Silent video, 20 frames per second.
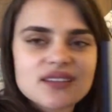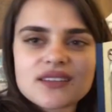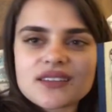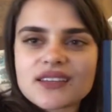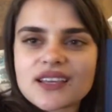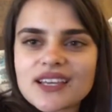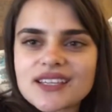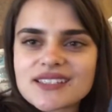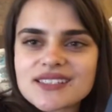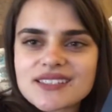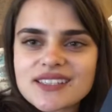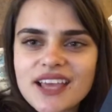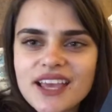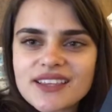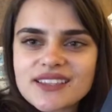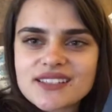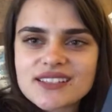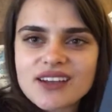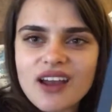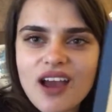because
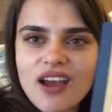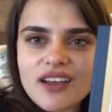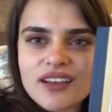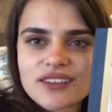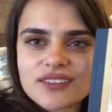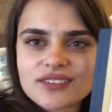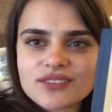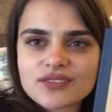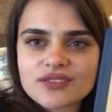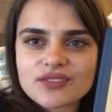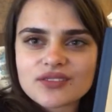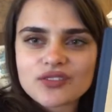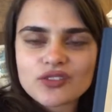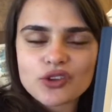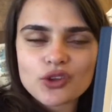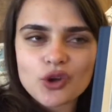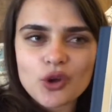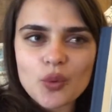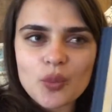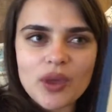it's not,
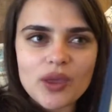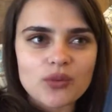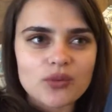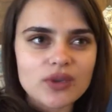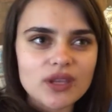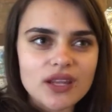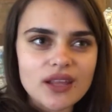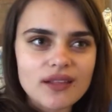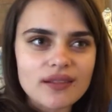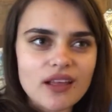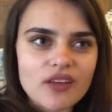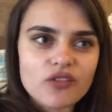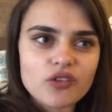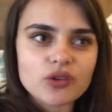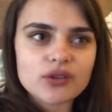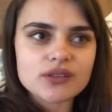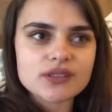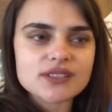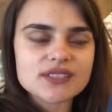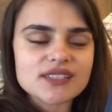you know, my reading
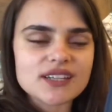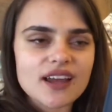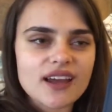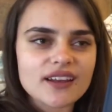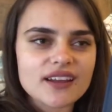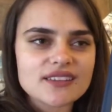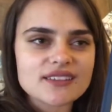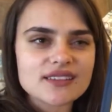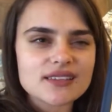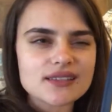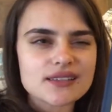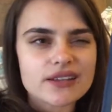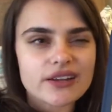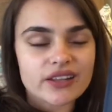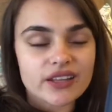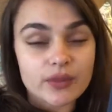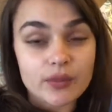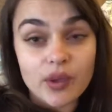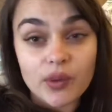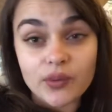level, it's not
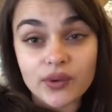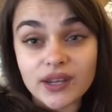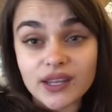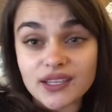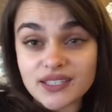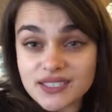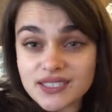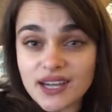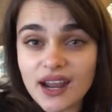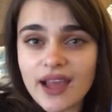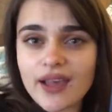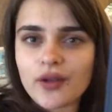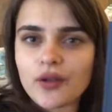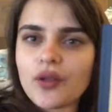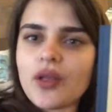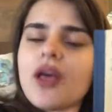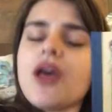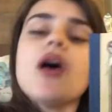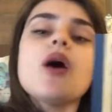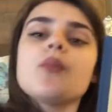necessarily my reading
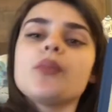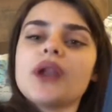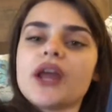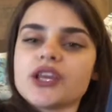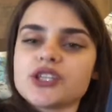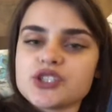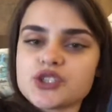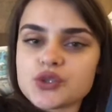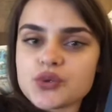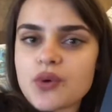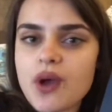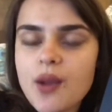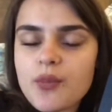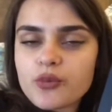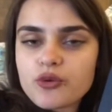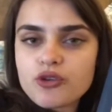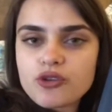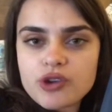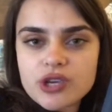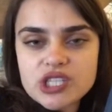style, but I do
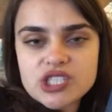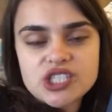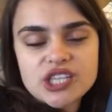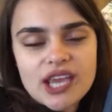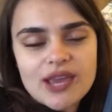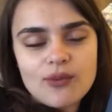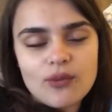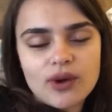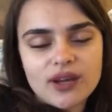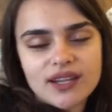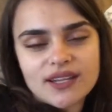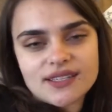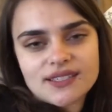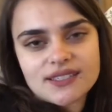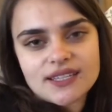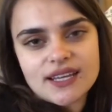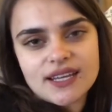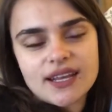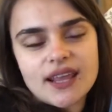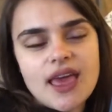appreciate what it
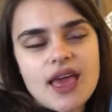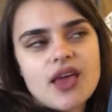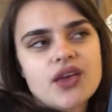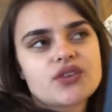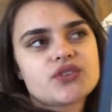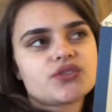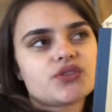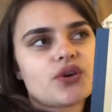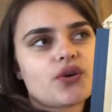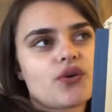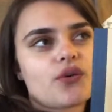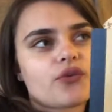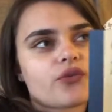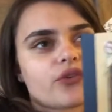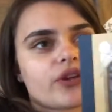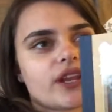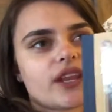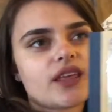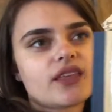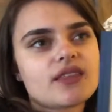did. So
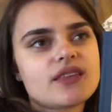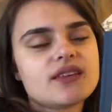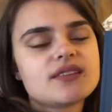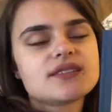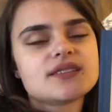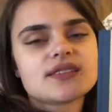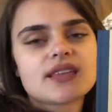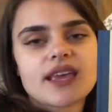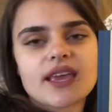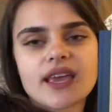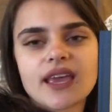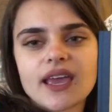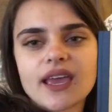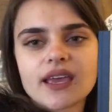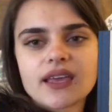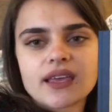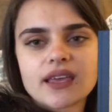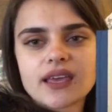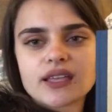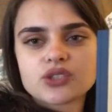reading this, like,
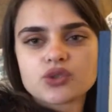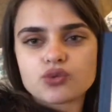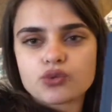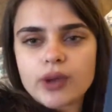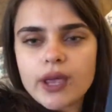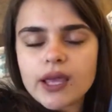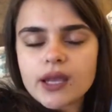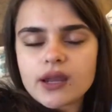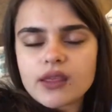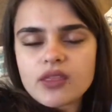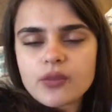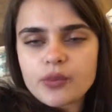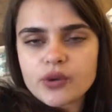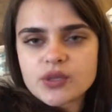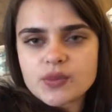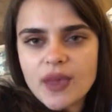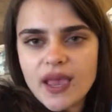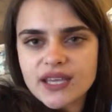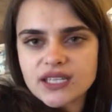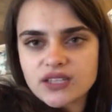it's written in the
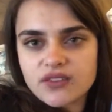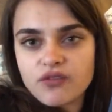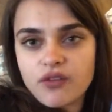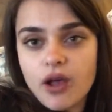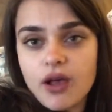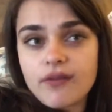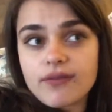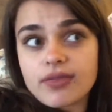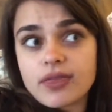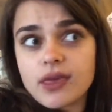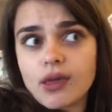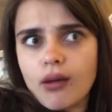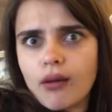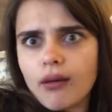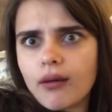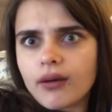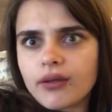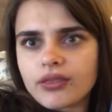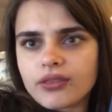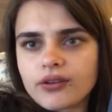perspective of the
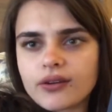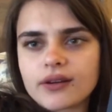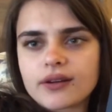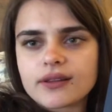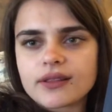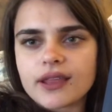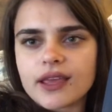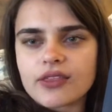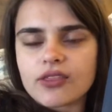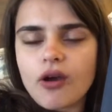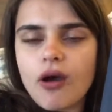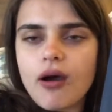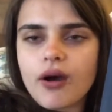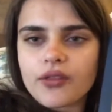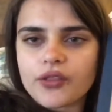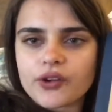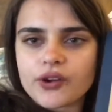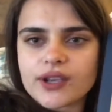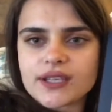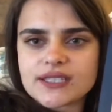author. Like the
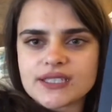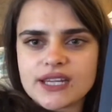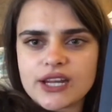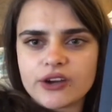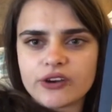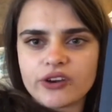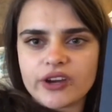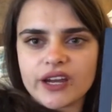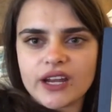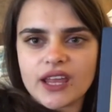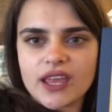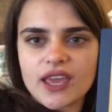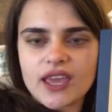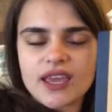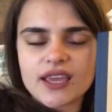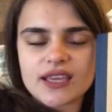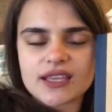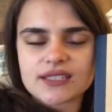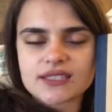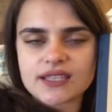author is narrating
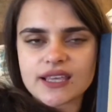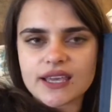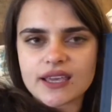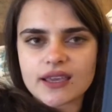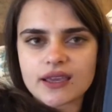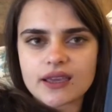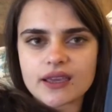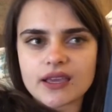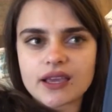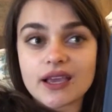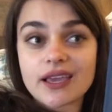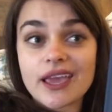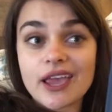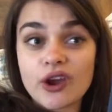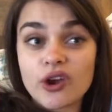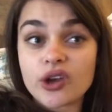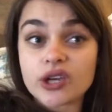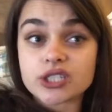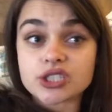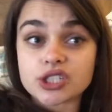it. He's like a
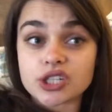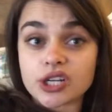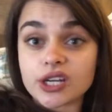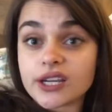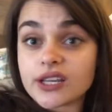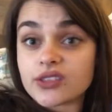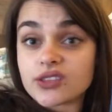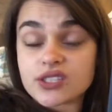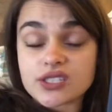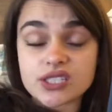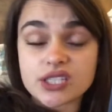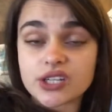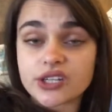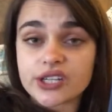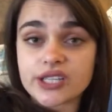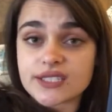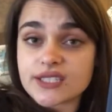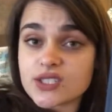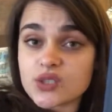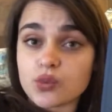character in the
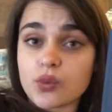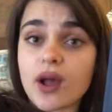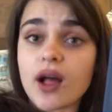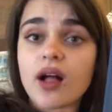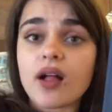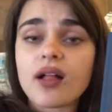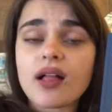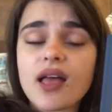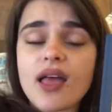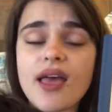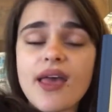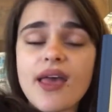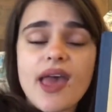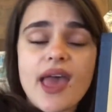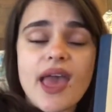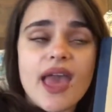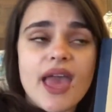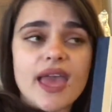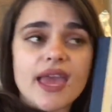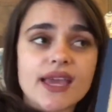series as well.
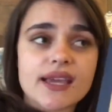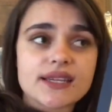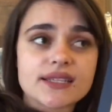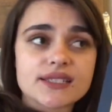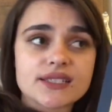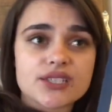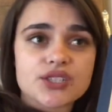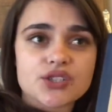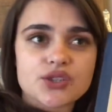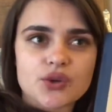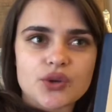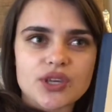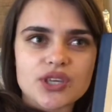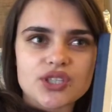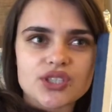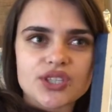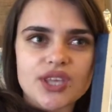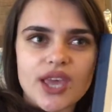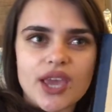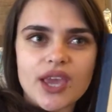And so
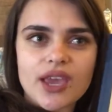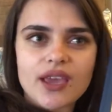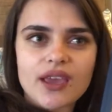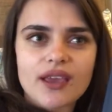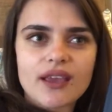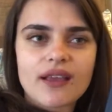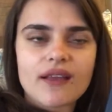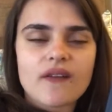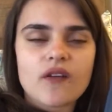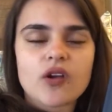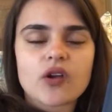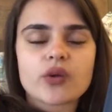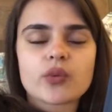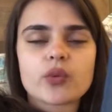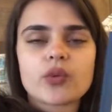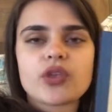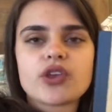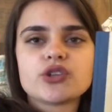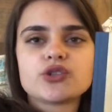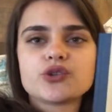he's like
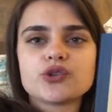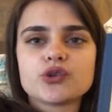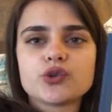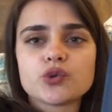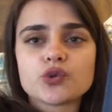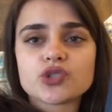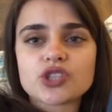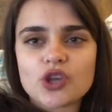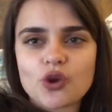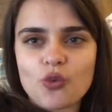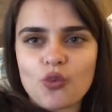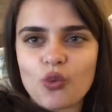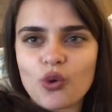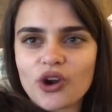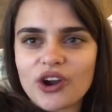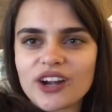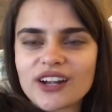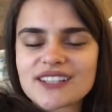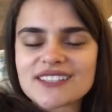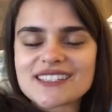introducing
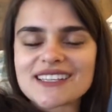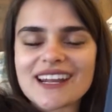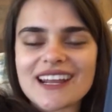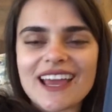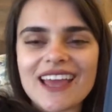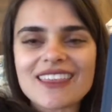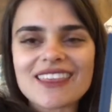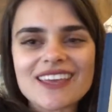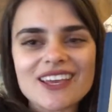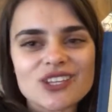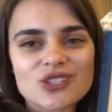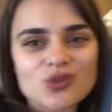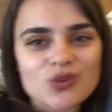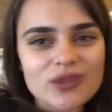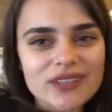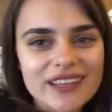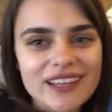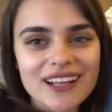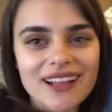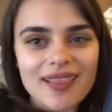words, and I think it's
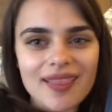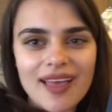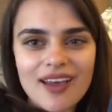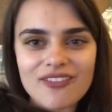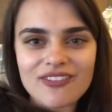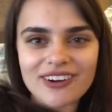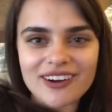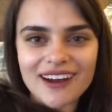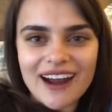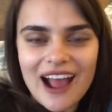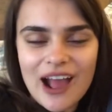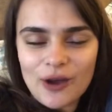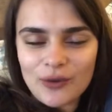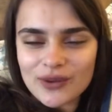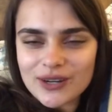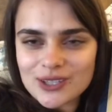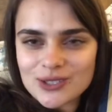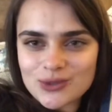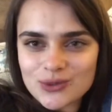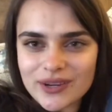really clever how
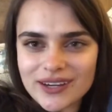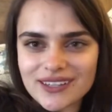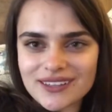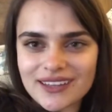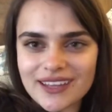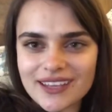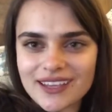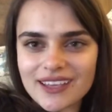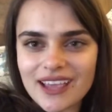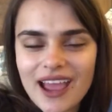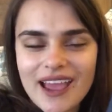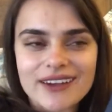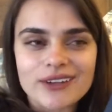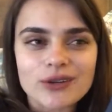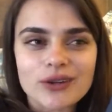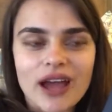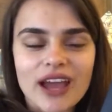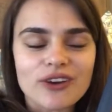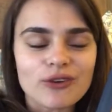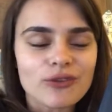it is written. Like I
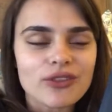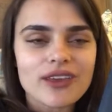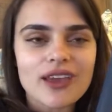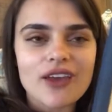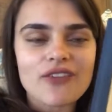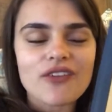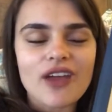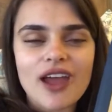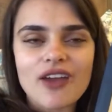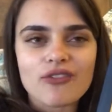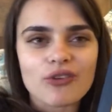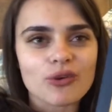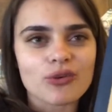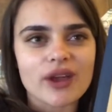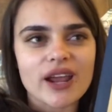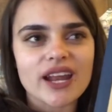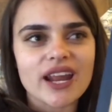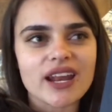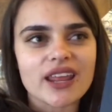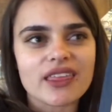don't think I've ever
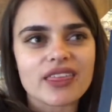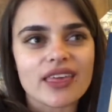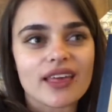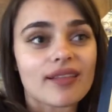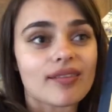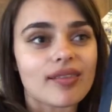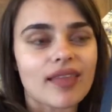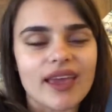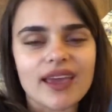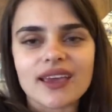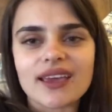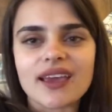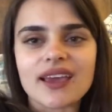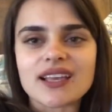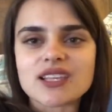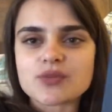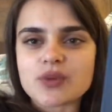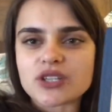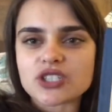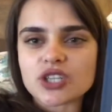read anything like it,
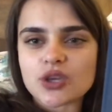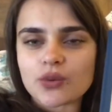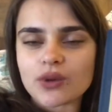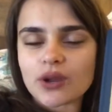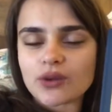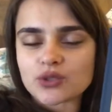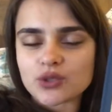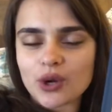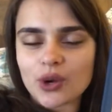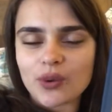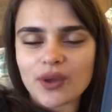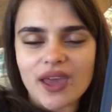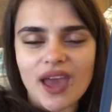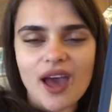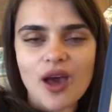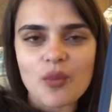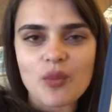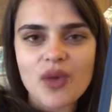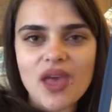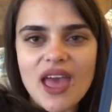especially when I was growing
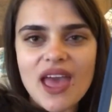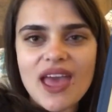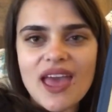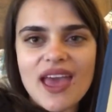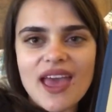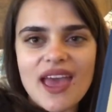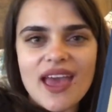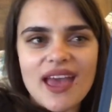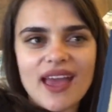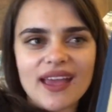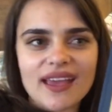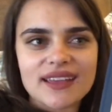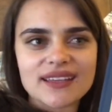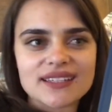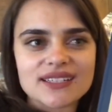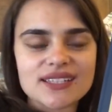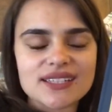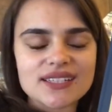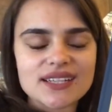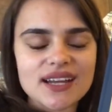up.
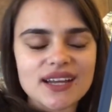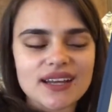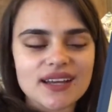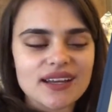And